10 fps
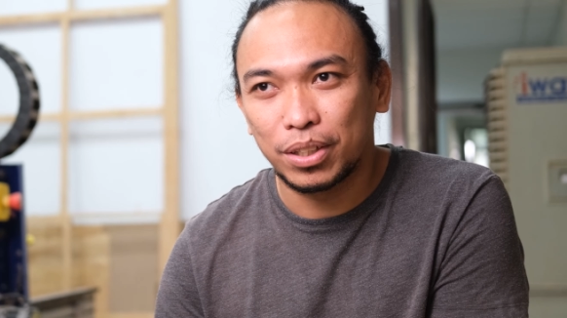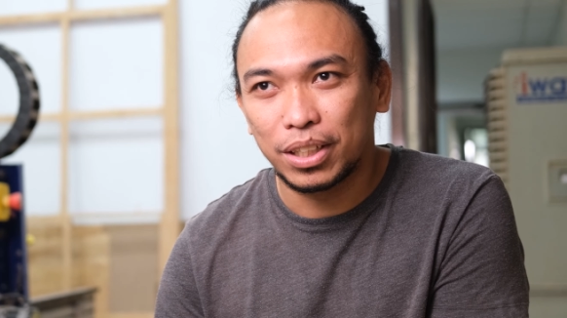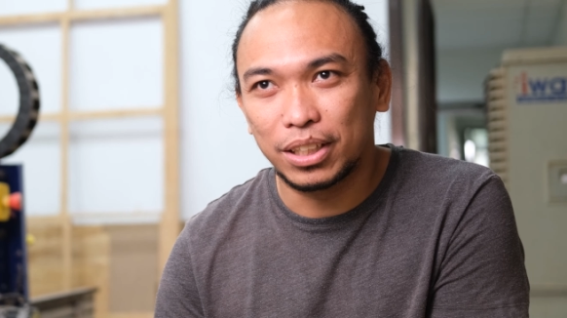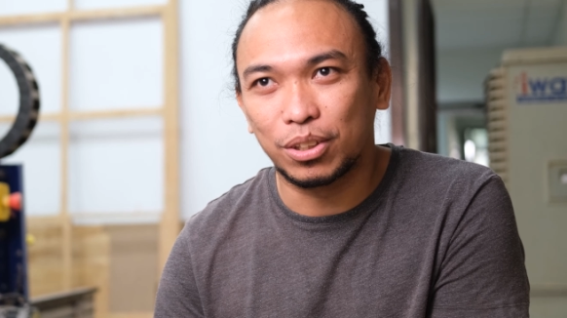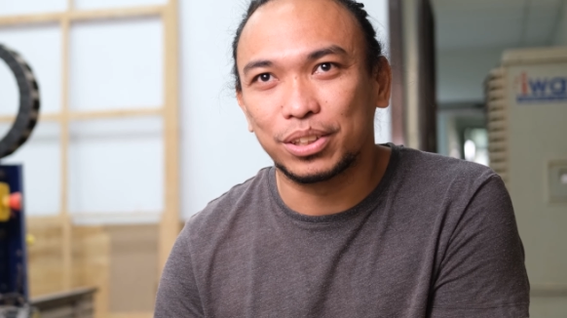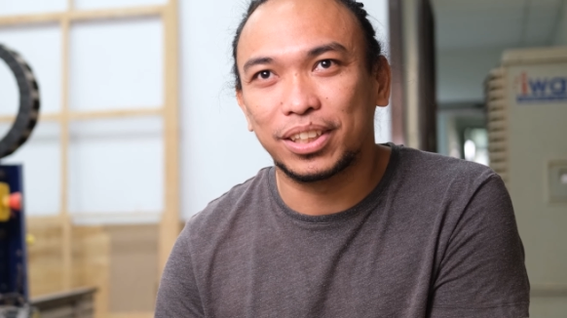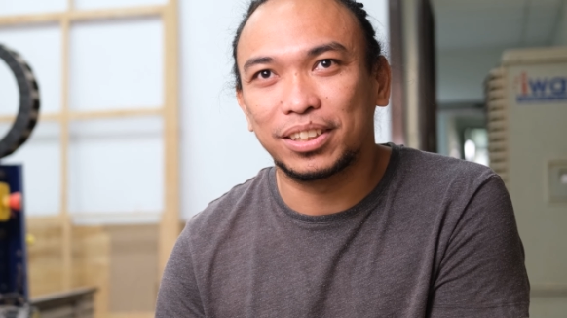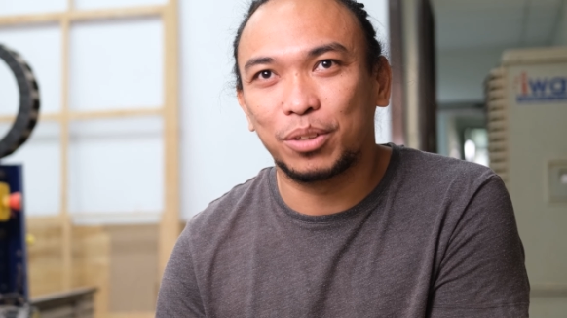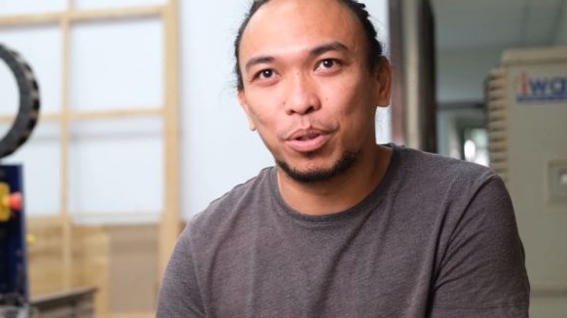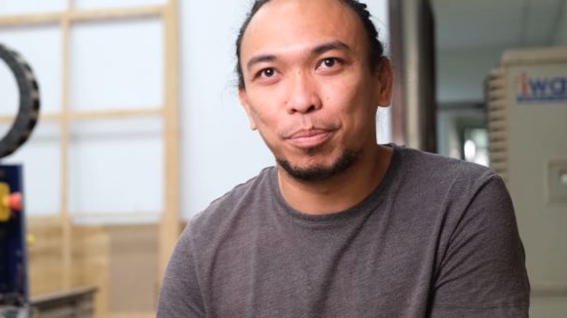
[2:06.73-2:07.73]
It all
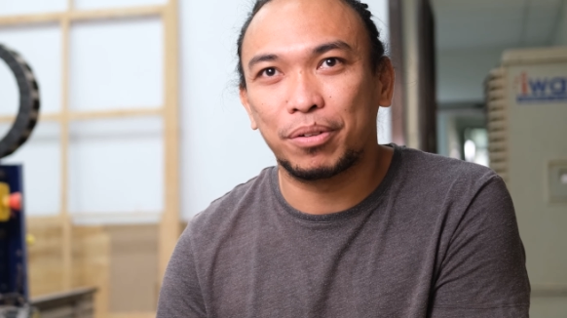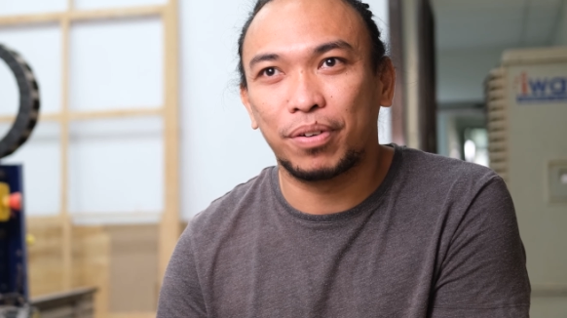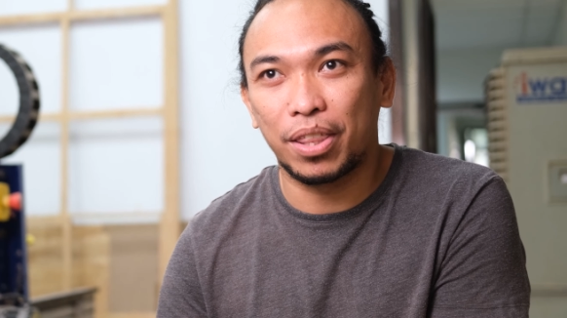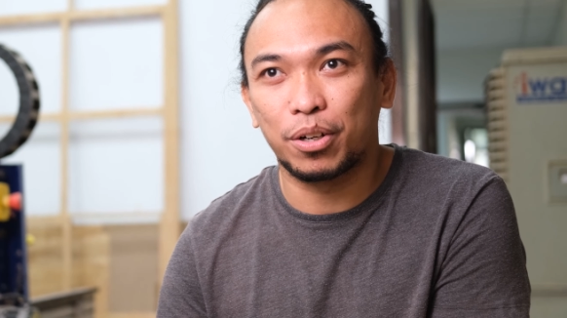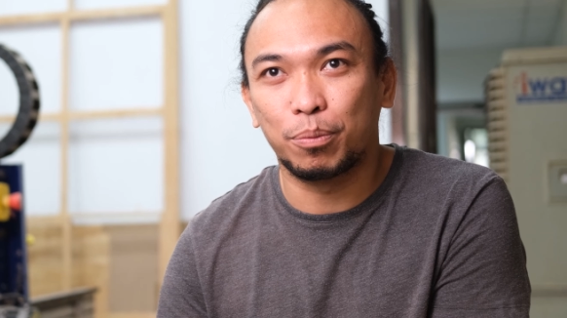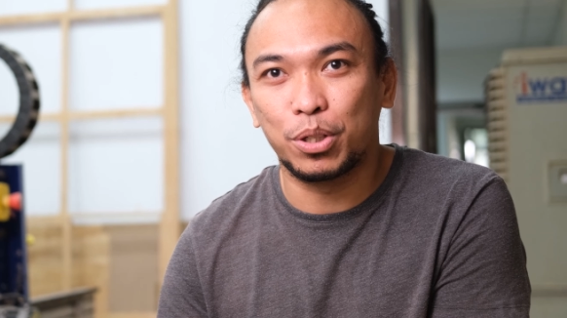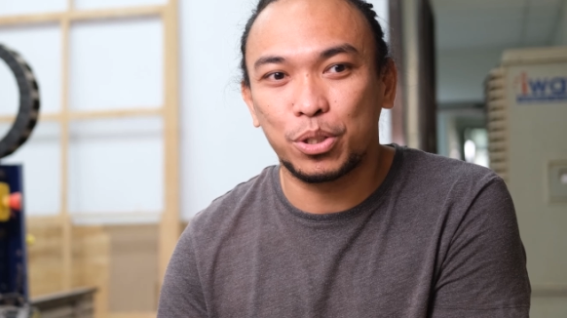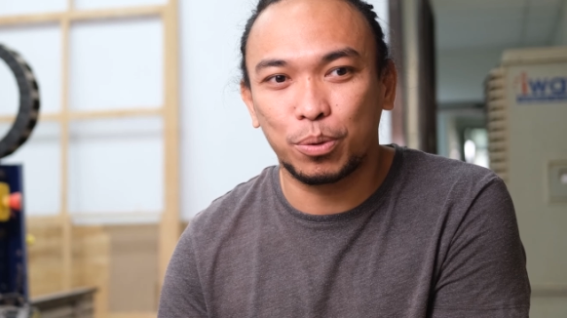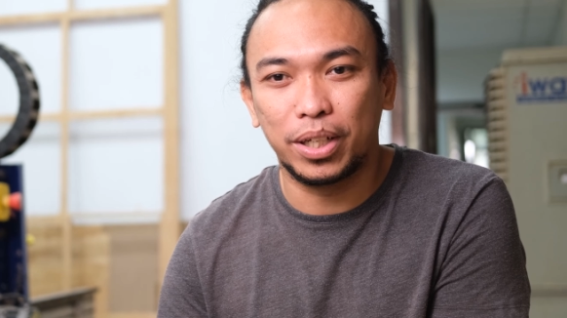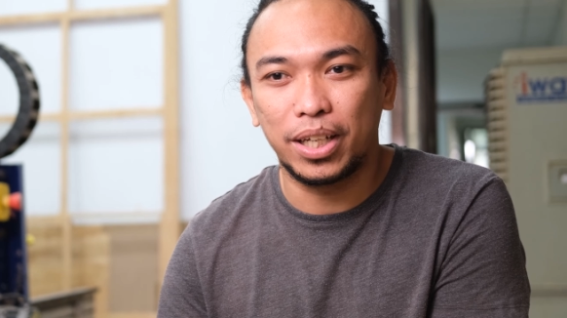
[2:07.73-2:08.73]
started with my father. We
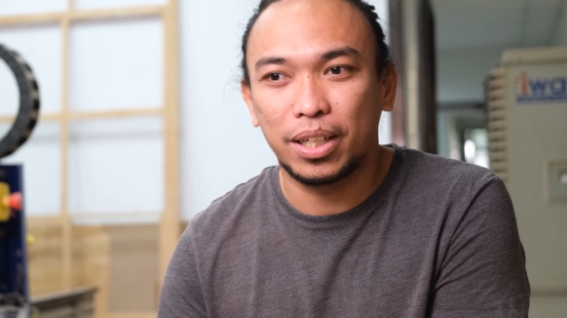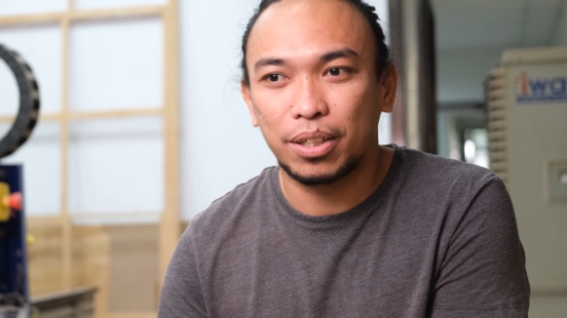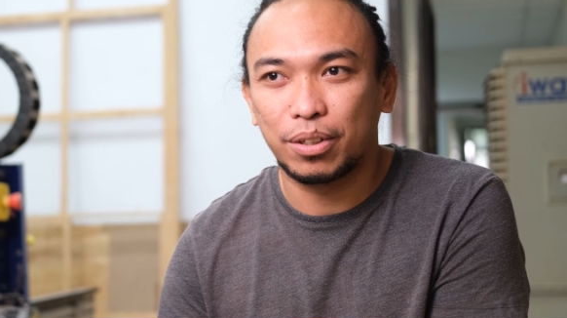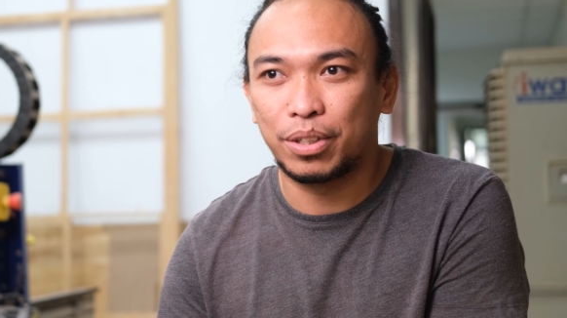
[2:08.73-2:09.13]
usually,